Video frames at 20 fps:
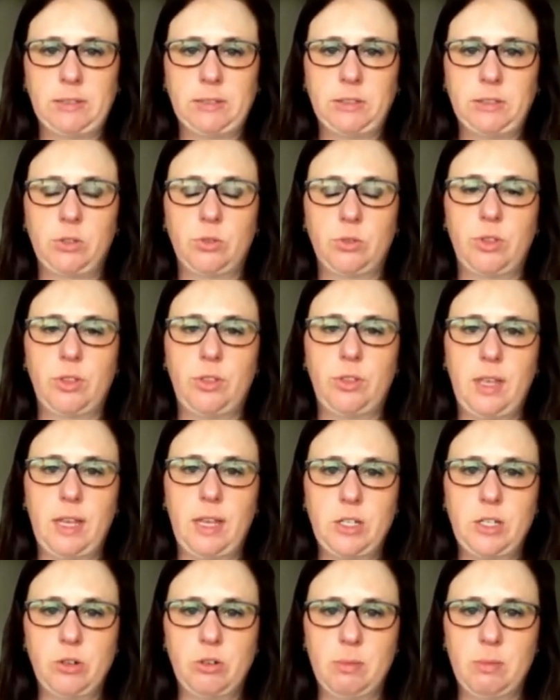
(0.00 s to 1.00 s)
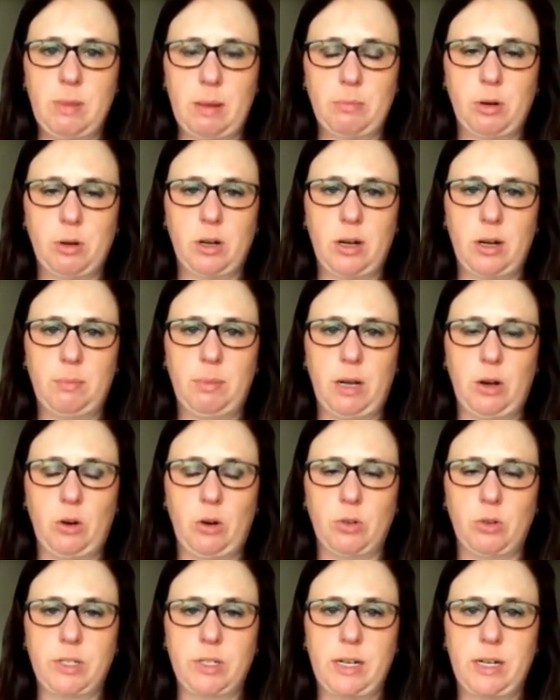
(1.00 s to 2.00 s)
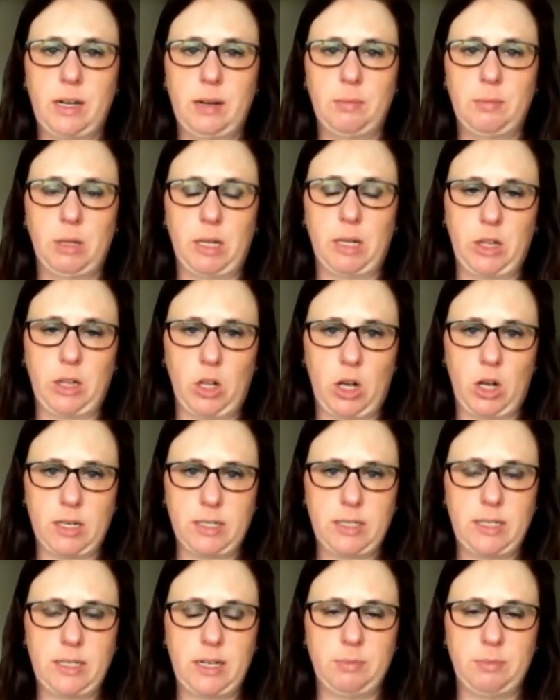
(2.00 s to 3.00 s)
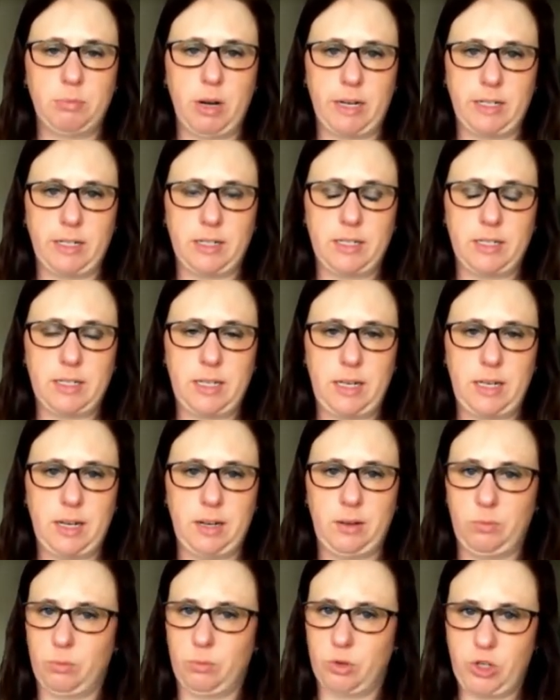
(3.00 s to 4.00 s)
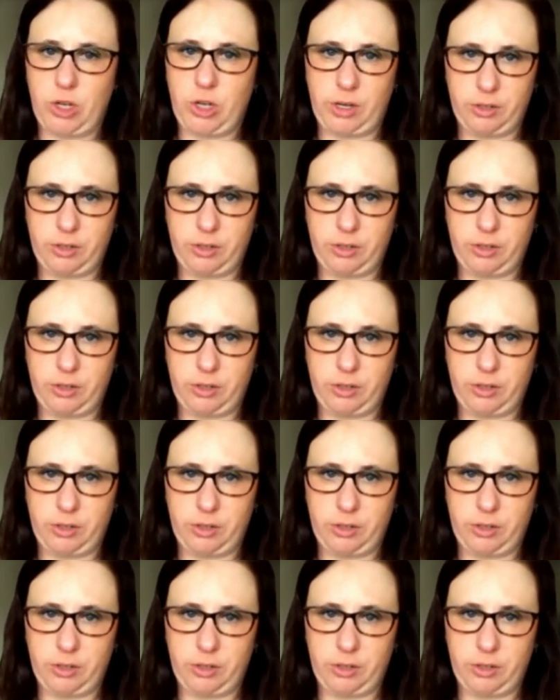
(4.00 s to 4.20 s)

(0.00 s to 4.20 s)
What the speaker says: So the thing to remember about blood loss in pregnancy, and we're